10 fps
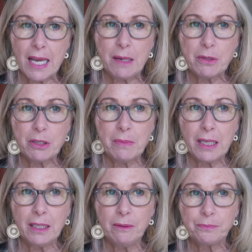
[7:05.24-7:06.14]
came to
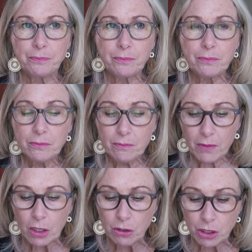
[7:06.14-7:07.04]
me
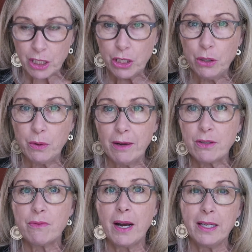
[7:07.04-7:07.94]
because she knew I
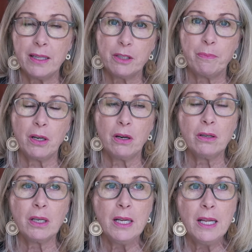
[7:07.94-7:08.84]
was writing this
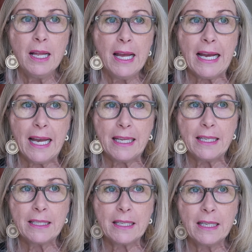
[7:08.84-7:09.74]
blog
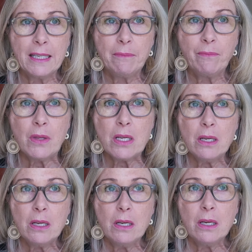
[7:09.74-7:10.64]
and um,
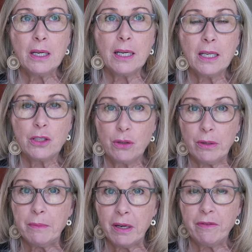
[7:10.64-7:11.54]
uh,
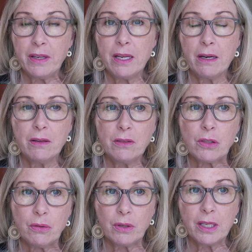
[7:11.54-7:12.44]
doing my videos
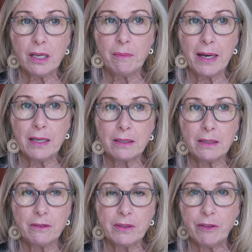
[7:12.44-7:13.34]
talking about
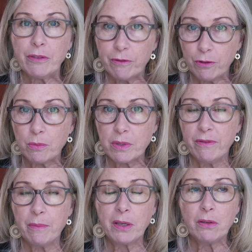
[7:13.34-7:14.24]
different forms
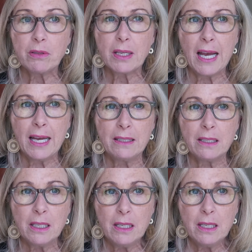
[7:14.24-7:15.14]
of abuse. And